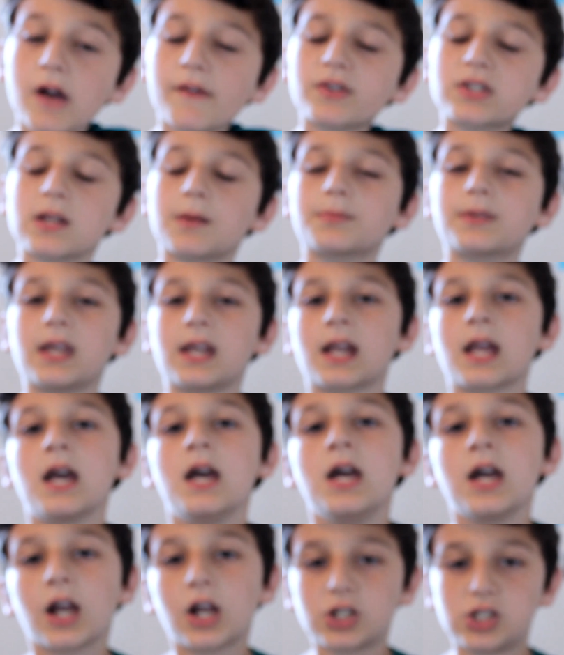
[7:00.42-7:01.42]
off or something,
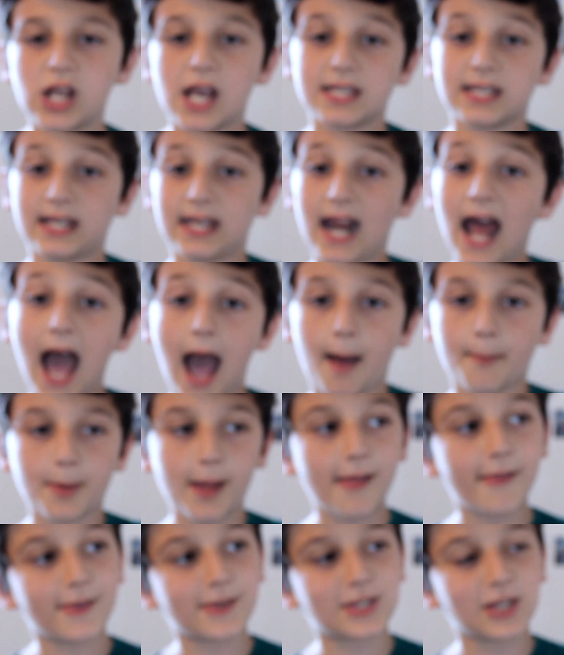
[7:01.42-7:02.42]
cause she has like an app.
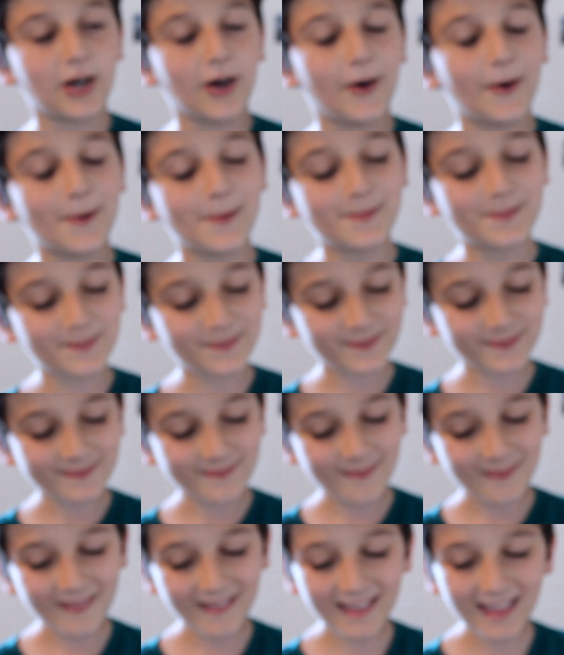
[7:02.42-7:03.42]
And so
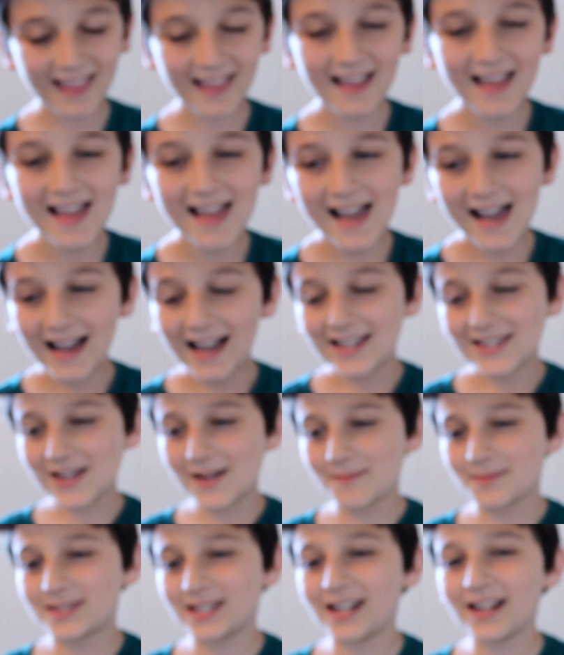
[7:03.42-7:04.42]

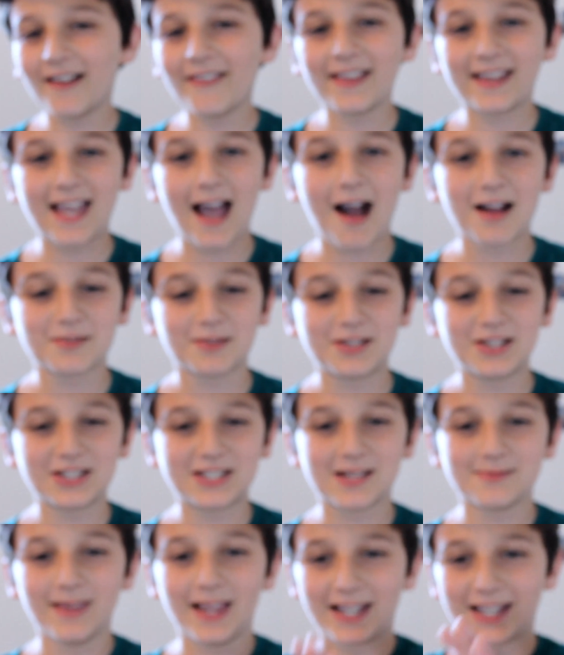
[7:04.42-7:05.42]
I'm sitting on the couch watching
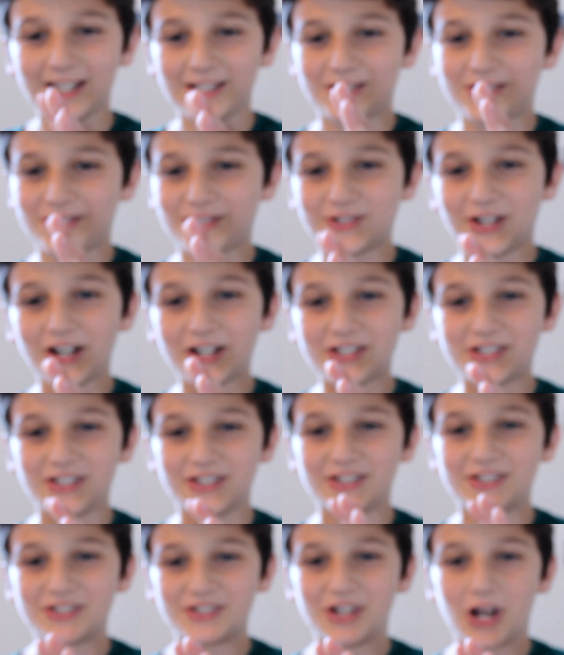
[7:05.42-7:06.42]
some like
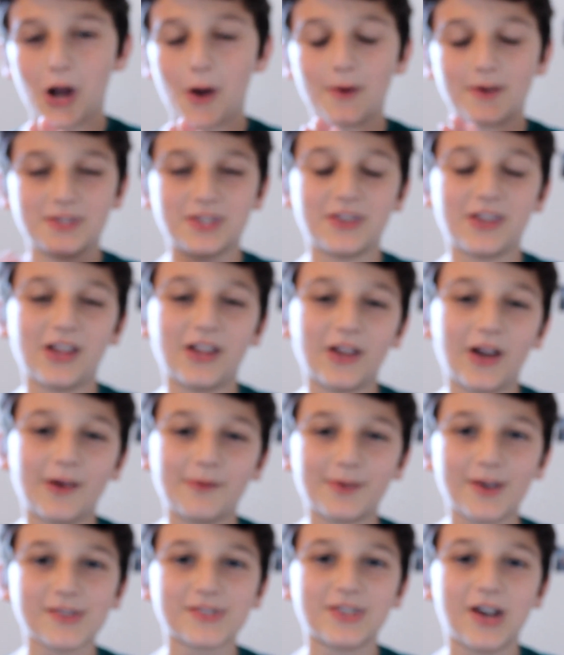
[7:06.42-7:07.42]
construction show. So the
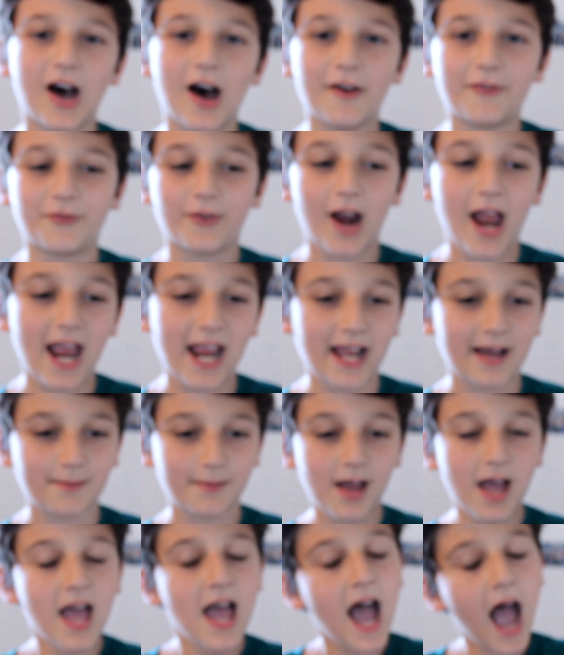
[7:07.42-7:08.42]
alarm goes off, right?
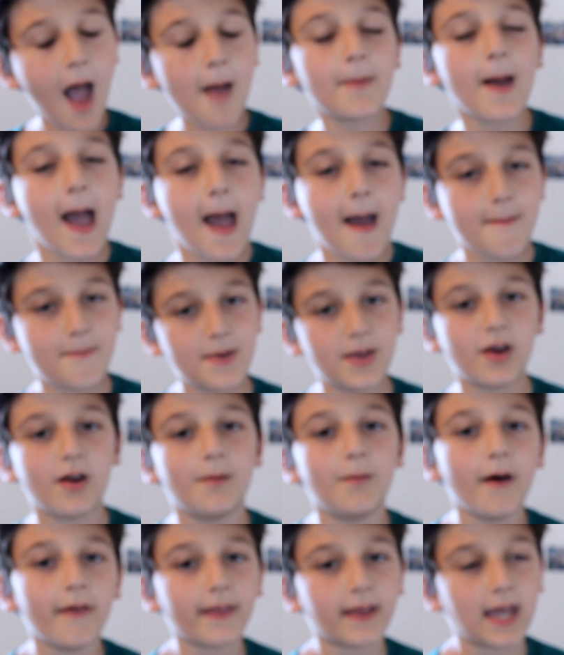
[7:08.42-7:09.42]
I'm happy, and
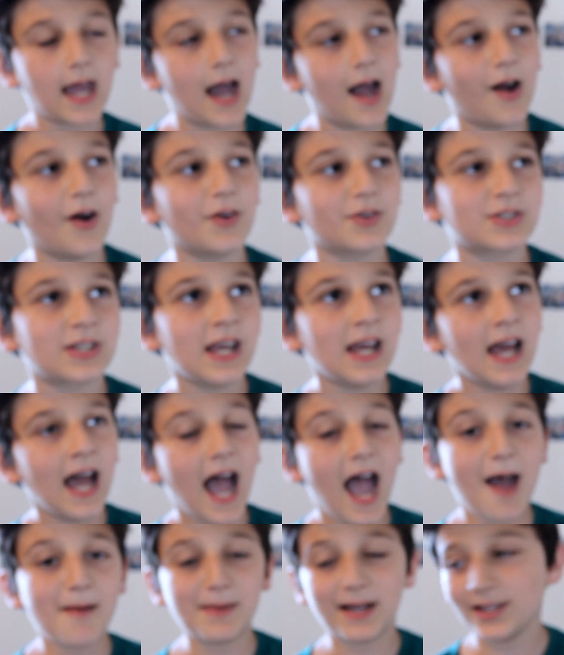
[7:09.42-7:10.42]
I'm on the couch,
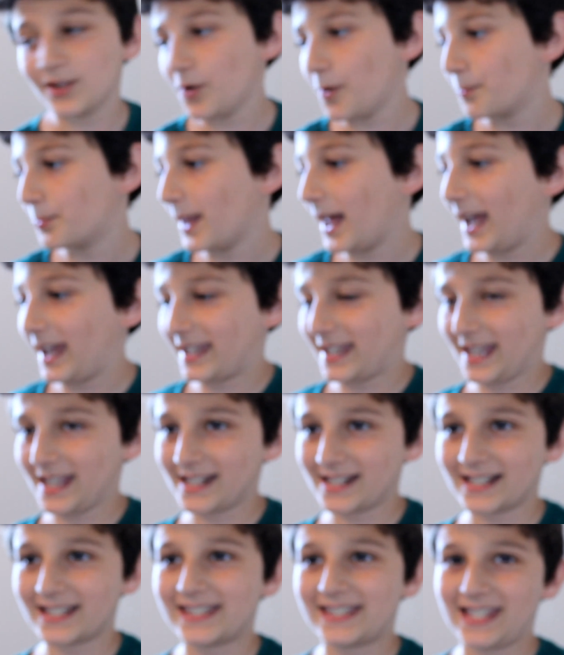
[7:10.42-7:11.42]
have my little
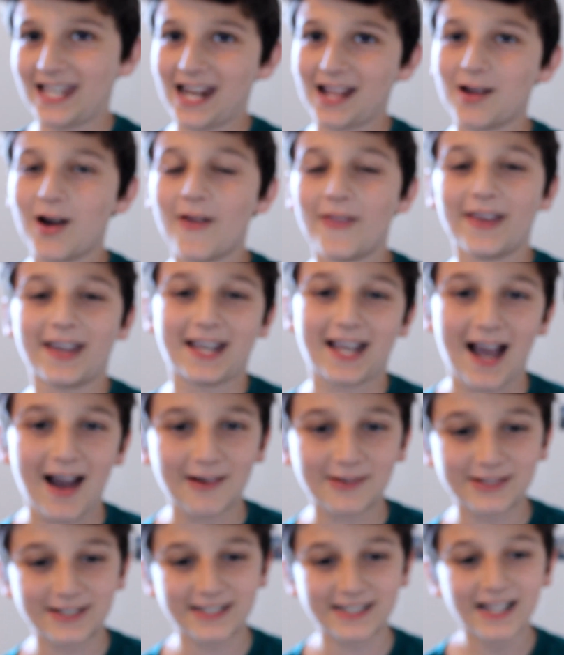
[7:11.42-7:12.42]
blanket, just sitting on the
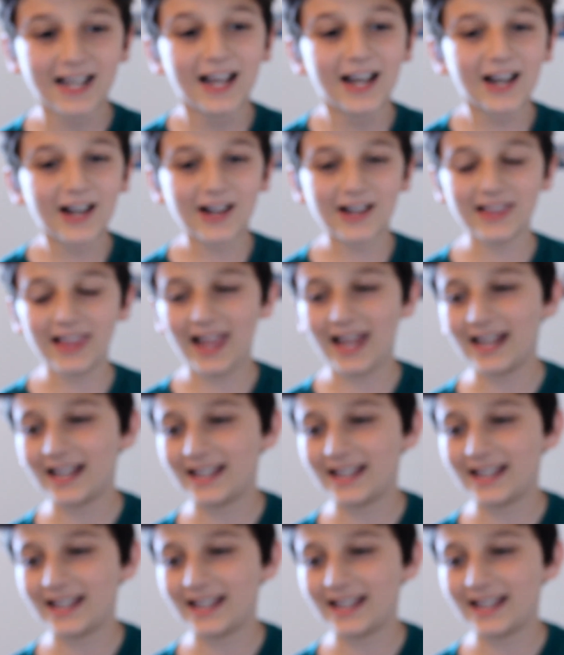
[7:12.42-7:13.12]
couch, like.